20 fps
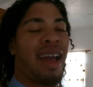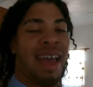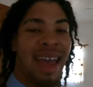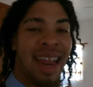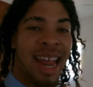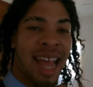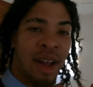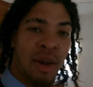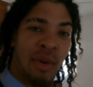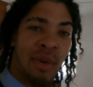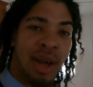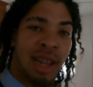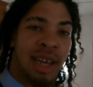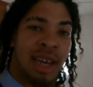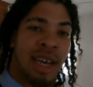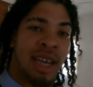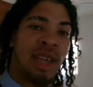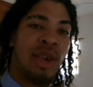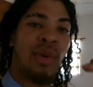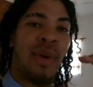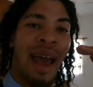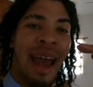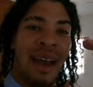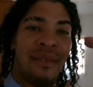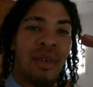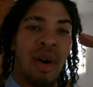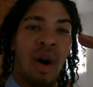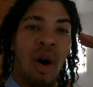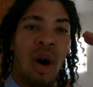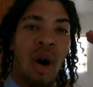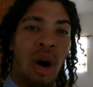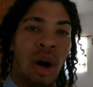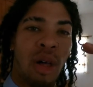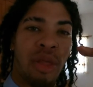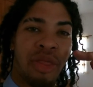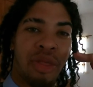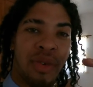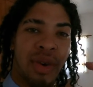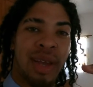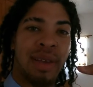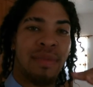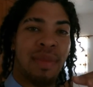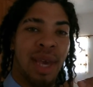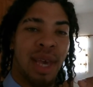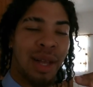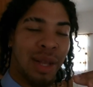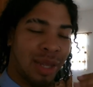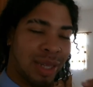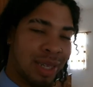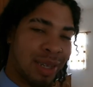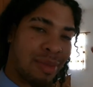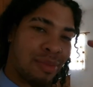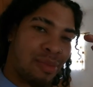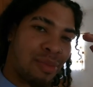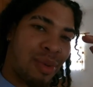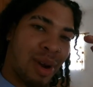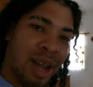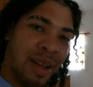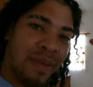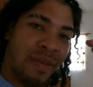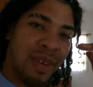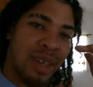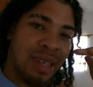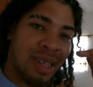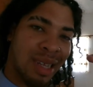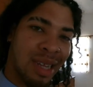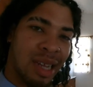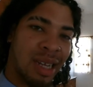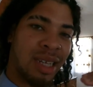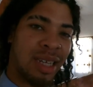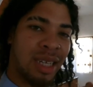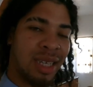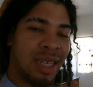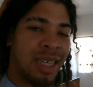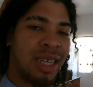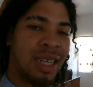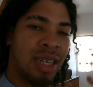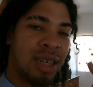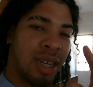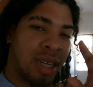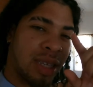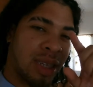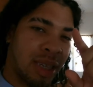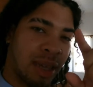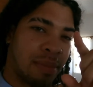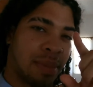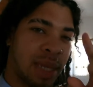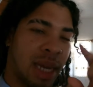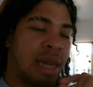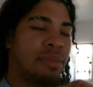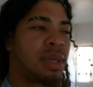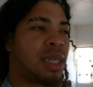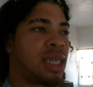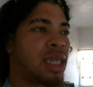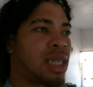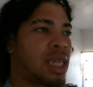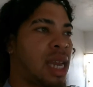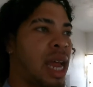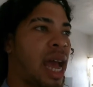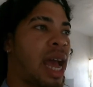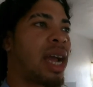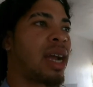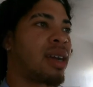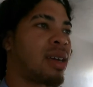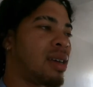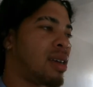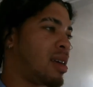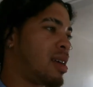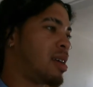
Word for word: In Anguilla, you have all three meals breakfast, lunch, and dinner, and sometimes a snack,